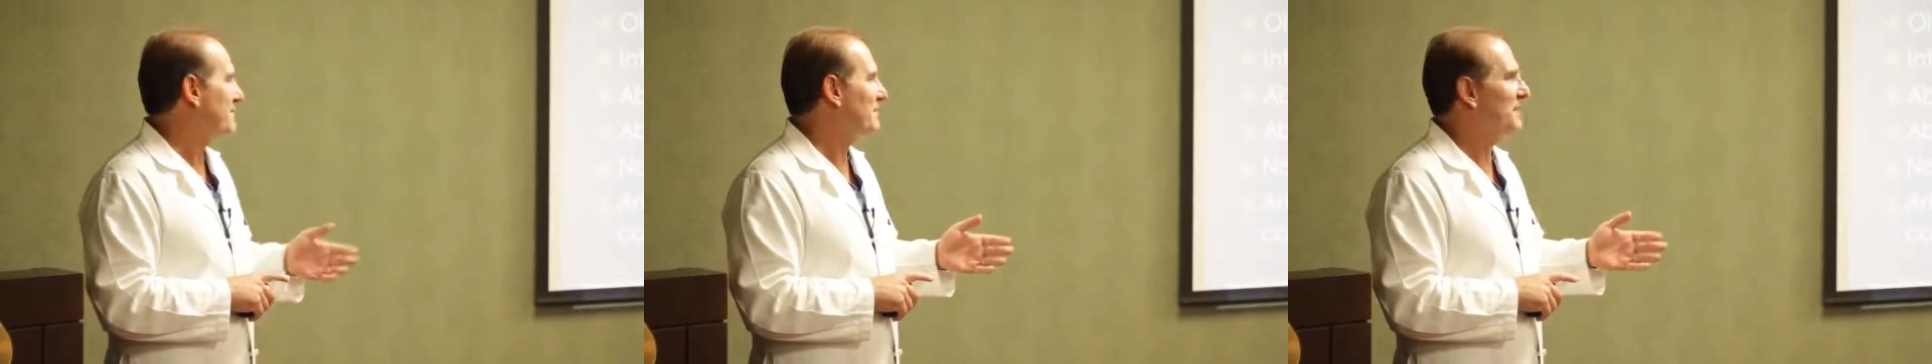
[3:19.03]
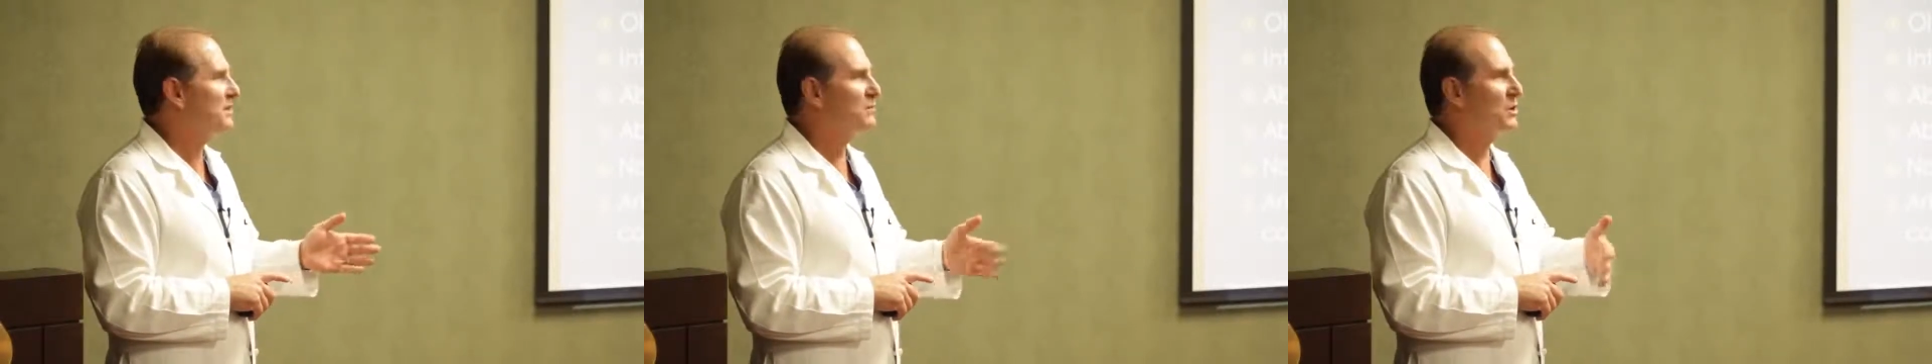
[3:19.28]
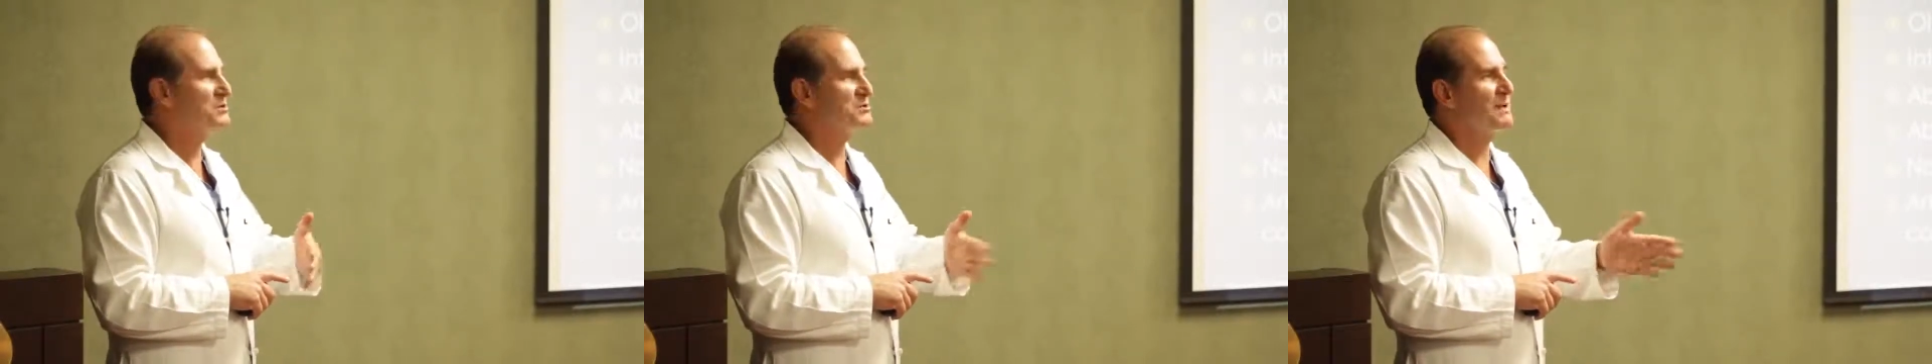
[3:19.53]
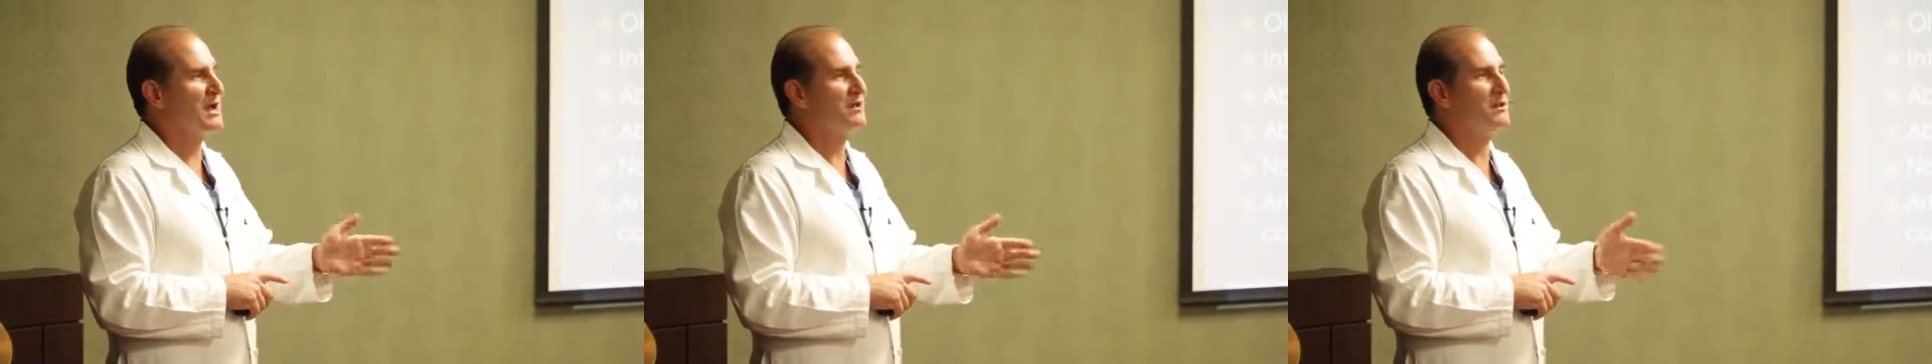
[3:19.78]
have any
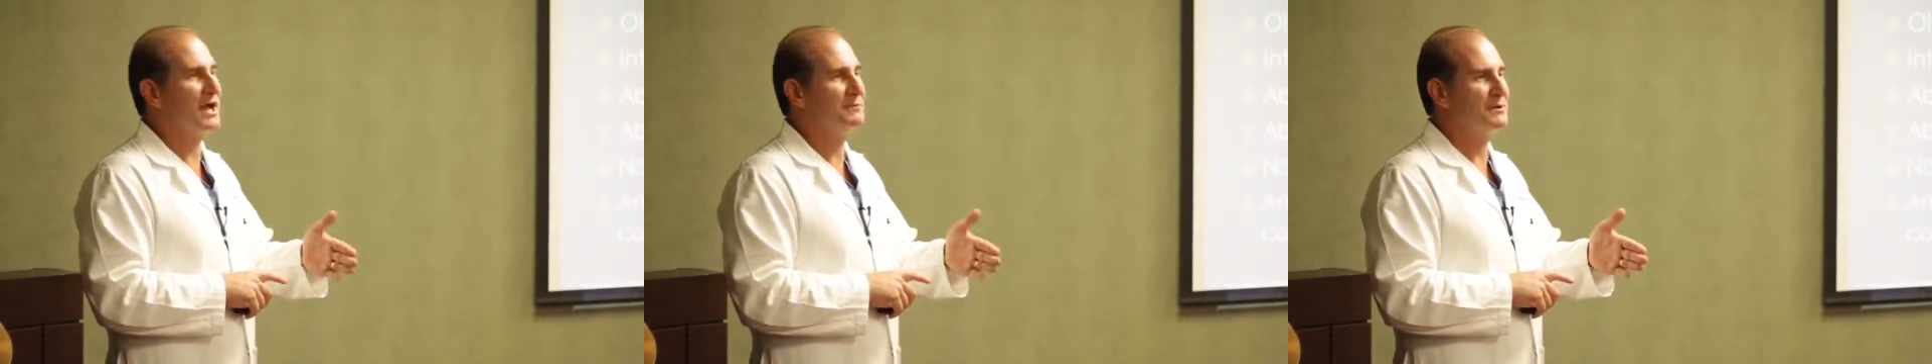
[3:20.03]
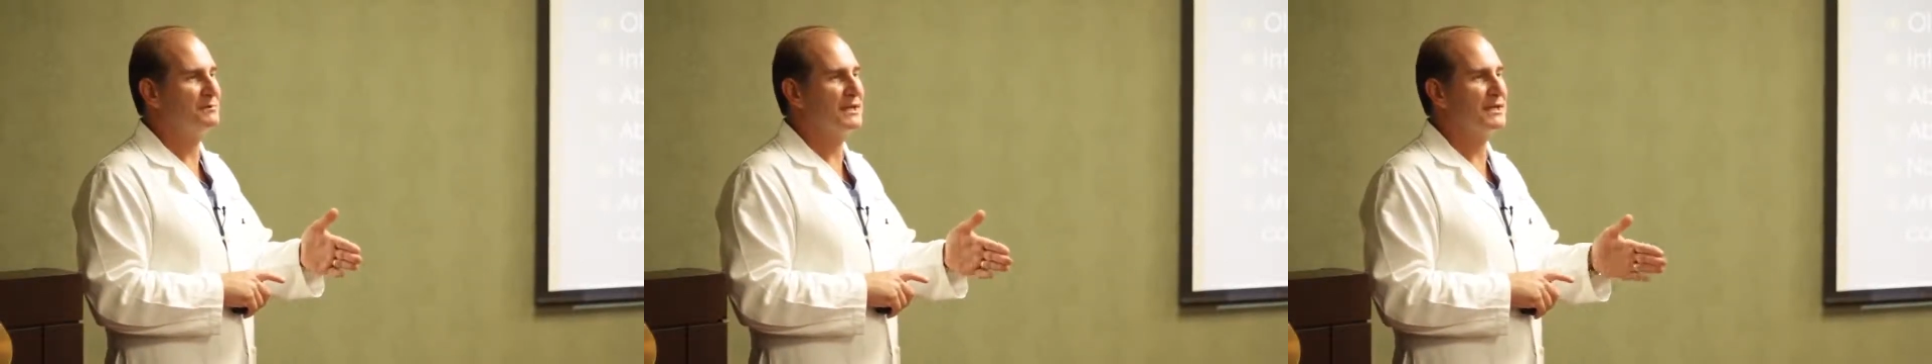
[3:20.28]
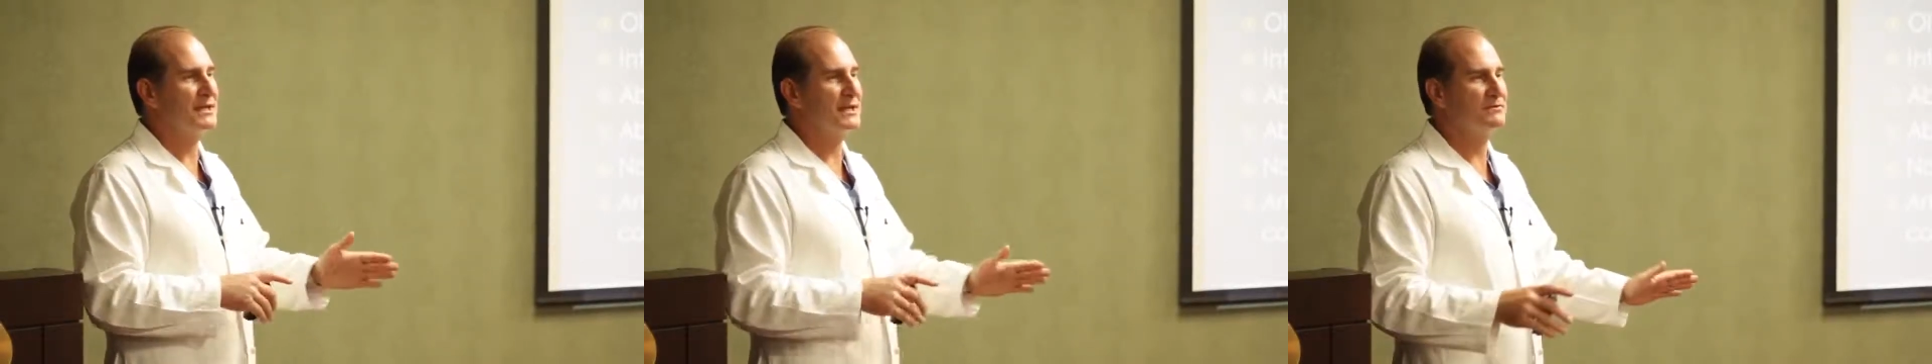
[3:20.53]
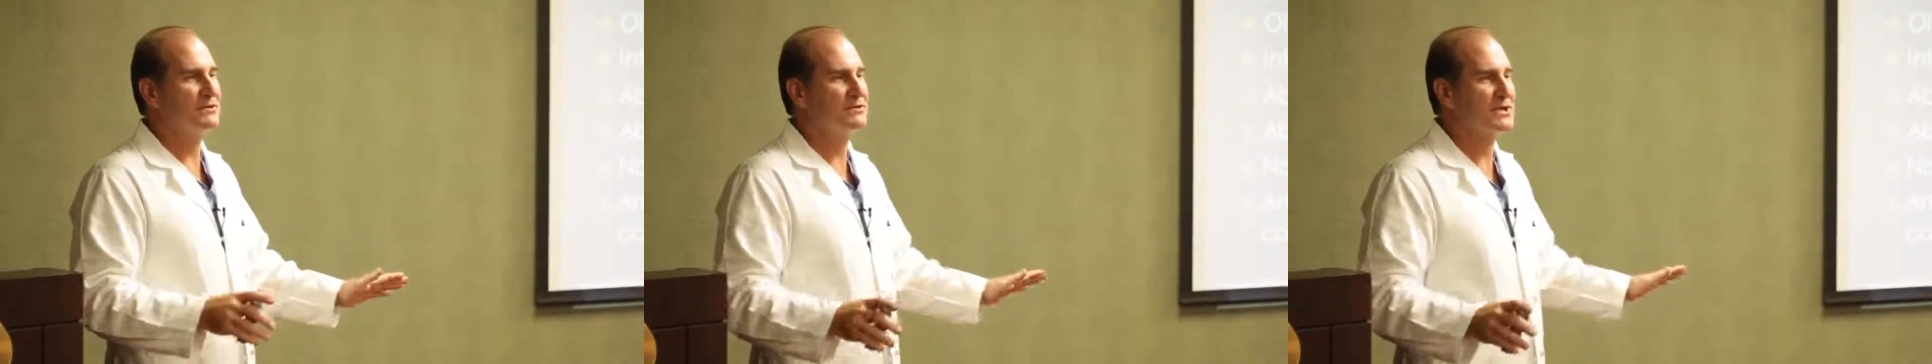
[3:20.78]
gross malalignment, meaning
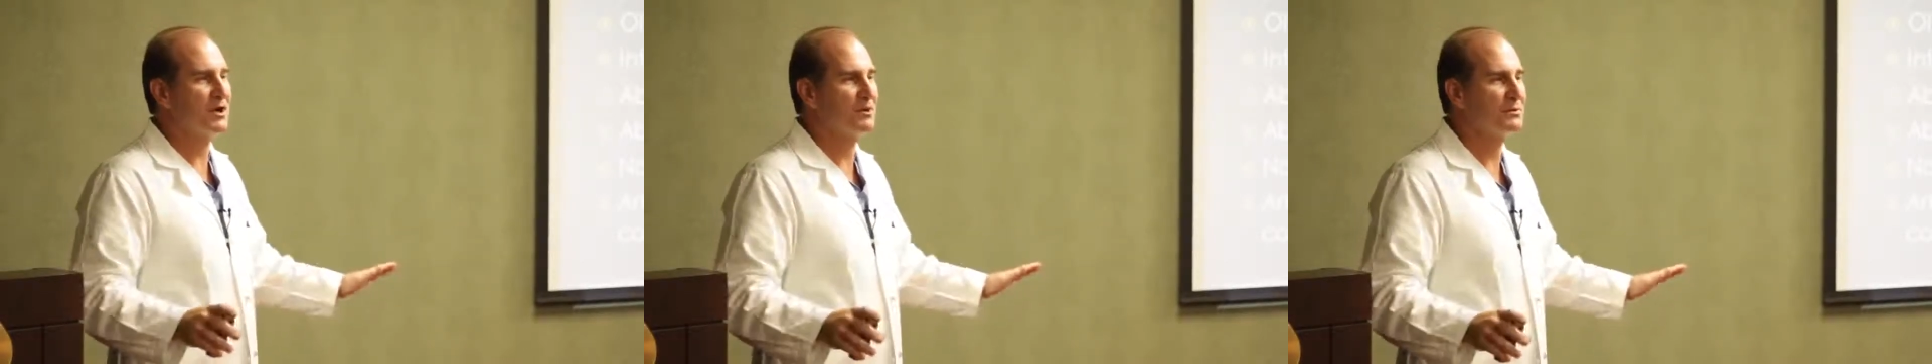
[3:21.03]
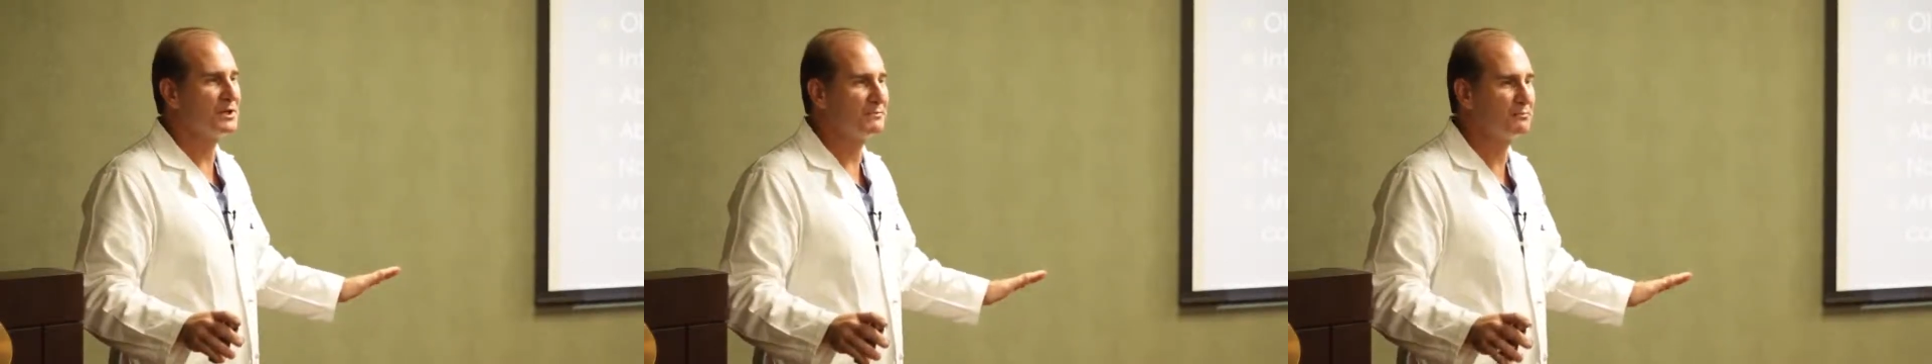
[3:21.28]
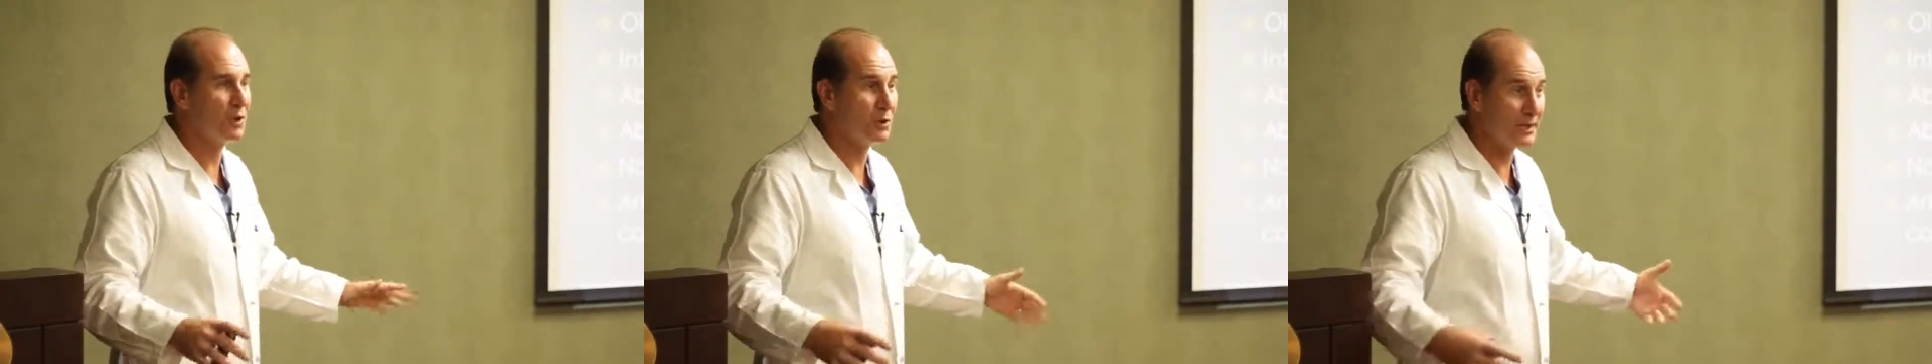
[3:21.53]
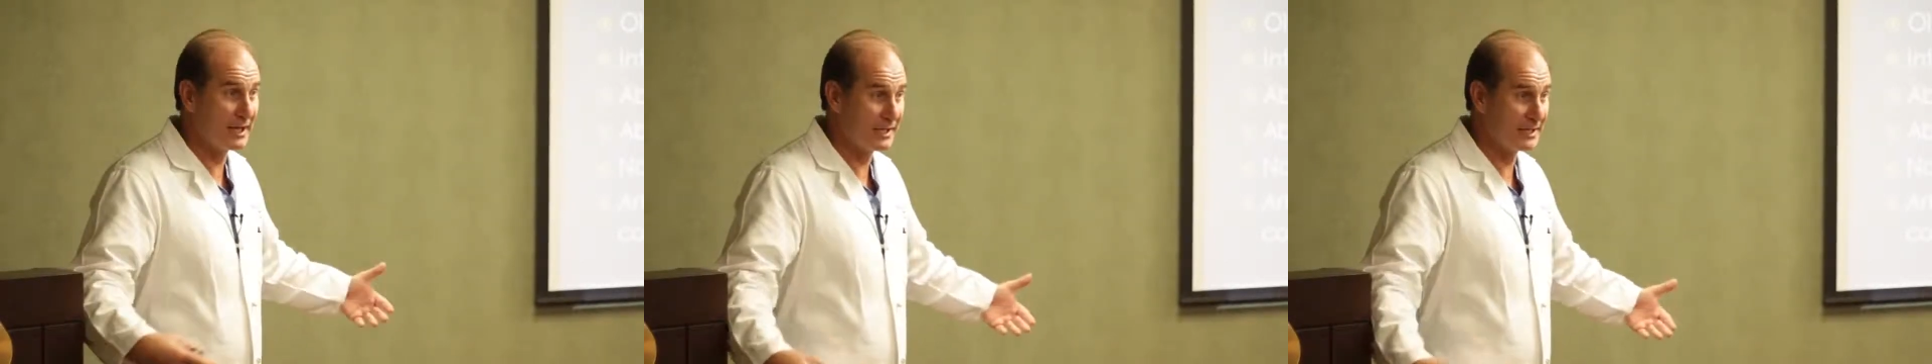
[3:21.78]
that if you're terribly
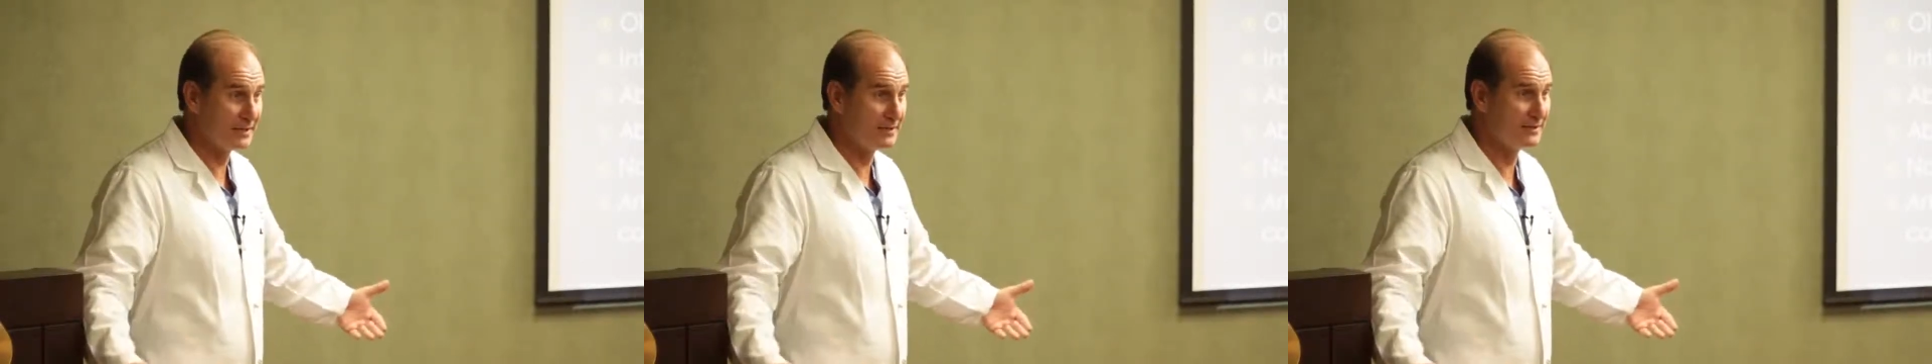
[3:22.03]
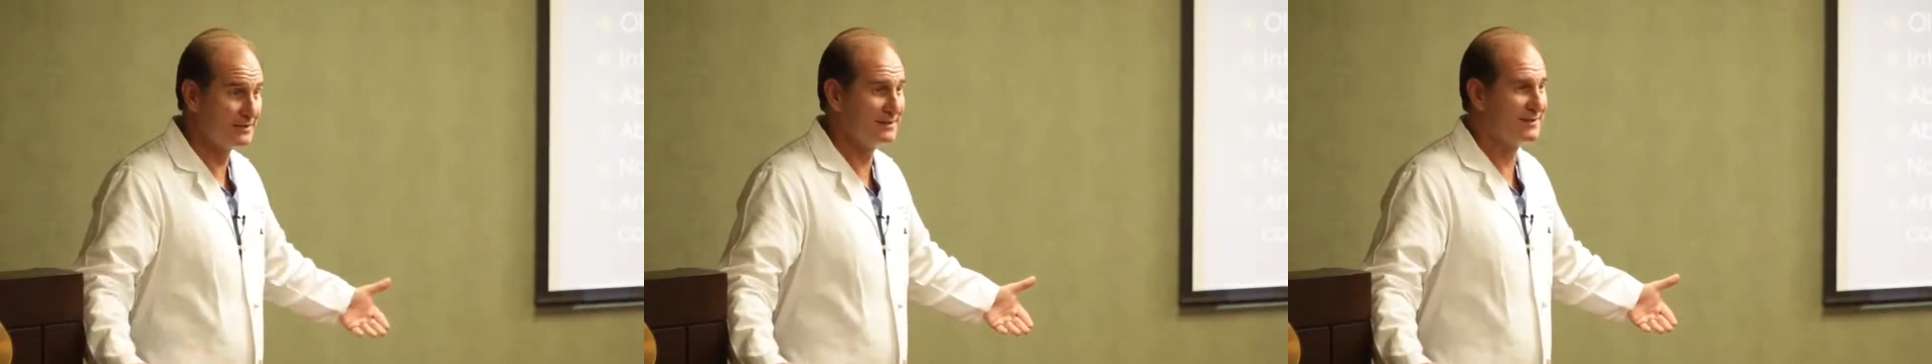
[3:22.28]
bow-legged